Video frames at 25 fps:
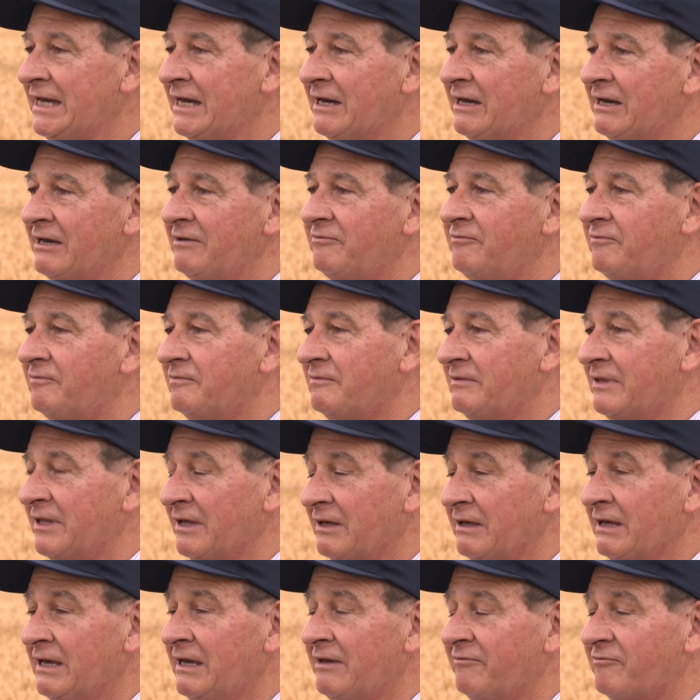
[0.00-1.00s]

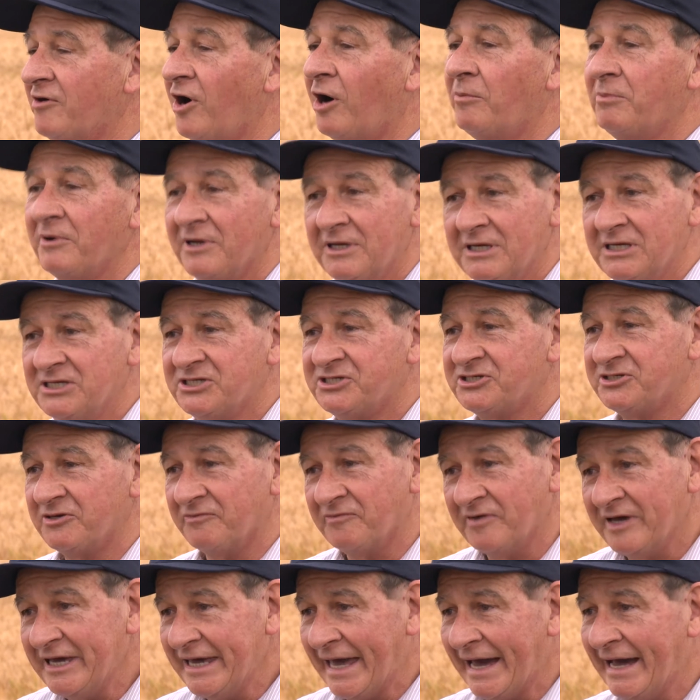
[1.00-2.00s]
if copper is
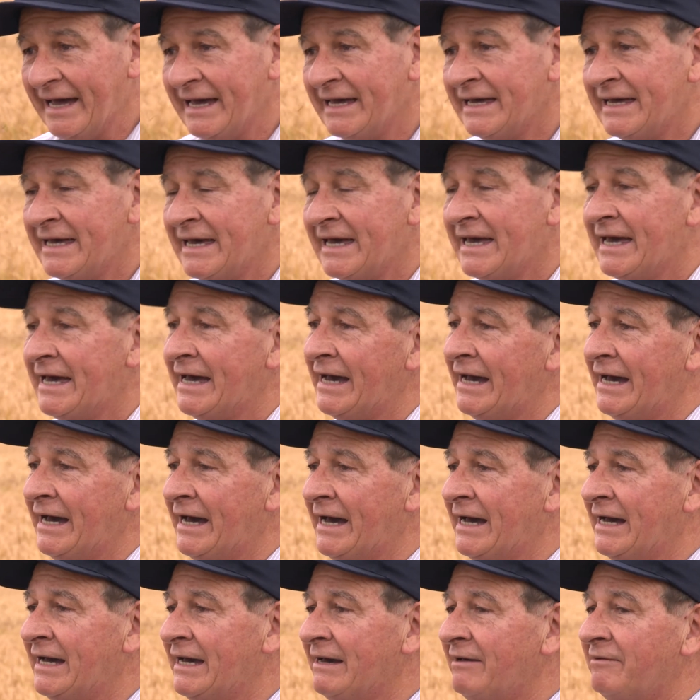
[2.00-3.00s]
severe
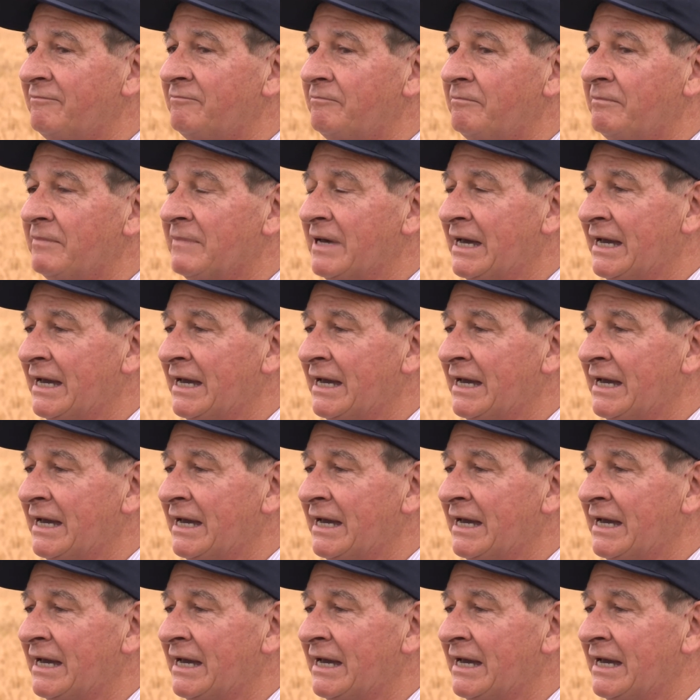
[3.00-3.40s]
and